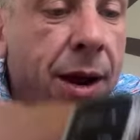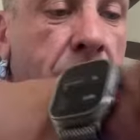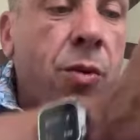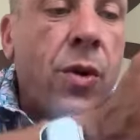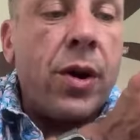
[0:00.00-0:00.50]

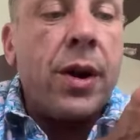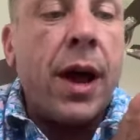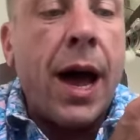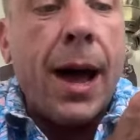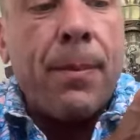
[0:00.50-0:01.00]
who wanted to
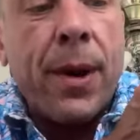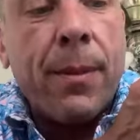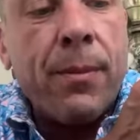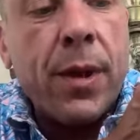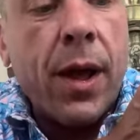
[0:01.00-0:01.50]
hop up
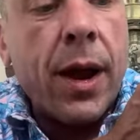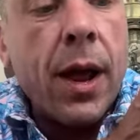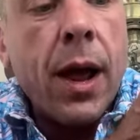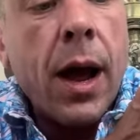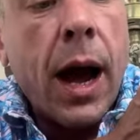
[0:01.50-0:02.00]
and be like,
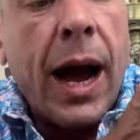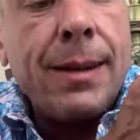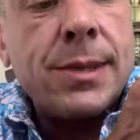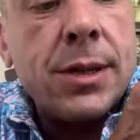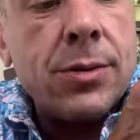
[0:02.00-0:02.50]
I'm
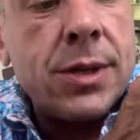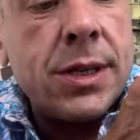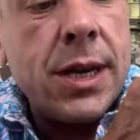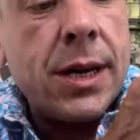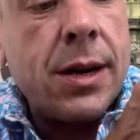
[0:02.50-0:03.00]
so
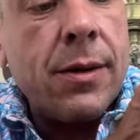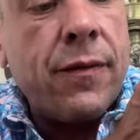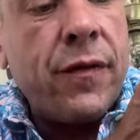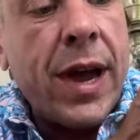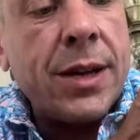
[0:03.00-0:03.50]
sick
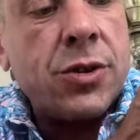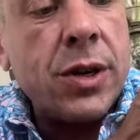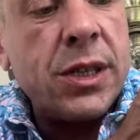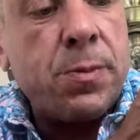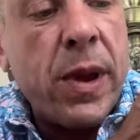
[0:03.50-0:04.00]
of
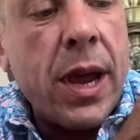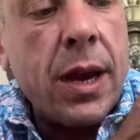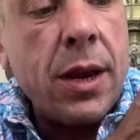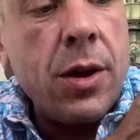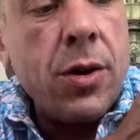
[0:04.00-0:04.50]
veterans being
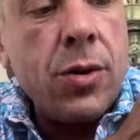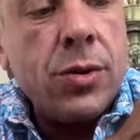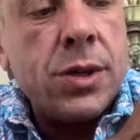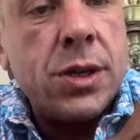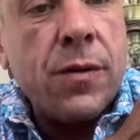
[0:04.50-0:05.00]

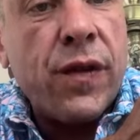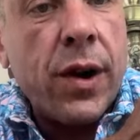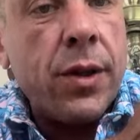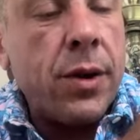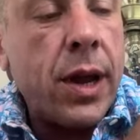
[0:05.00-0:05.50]
used to
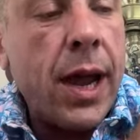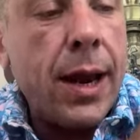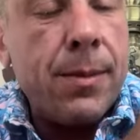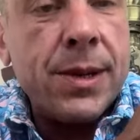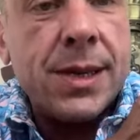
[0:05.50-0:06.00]
further
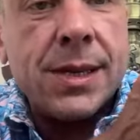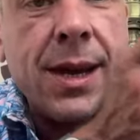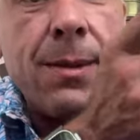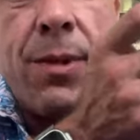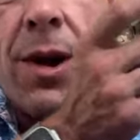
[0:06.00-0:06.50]
cannabis. It's like, bro,